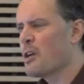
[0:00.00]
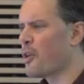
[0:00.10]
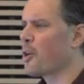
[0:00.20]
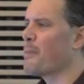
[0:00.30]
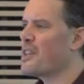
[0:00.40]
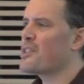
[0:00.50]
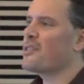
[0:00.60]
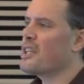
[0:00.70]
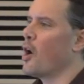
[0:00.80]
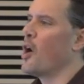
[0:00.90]
well, they're
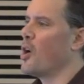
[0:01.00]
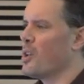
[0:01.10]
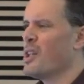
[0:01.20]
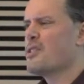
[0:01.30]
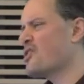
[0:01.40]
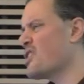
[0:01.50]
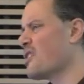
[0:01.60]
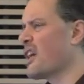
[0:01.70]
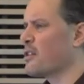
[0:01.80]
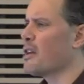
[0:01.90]
basically all
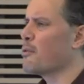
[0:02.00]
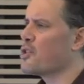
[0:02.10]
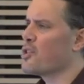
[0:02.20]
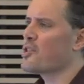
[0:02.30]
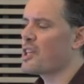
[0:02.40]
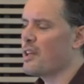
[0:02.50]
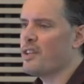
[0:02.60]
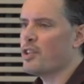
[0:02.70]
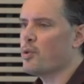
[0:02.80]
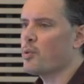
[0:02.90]
C-like languages
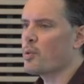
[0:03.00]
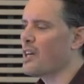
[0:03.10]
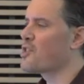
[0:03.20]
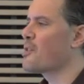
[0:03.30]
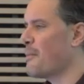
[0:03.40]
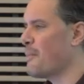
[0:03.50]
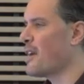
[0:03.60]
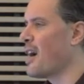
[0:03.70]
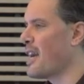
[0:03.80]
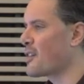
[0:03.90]
giving you custom API
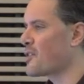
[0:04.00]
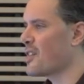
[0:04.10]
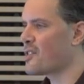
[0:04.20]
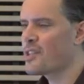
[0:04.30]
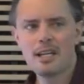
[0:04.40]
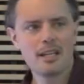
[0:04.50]
access.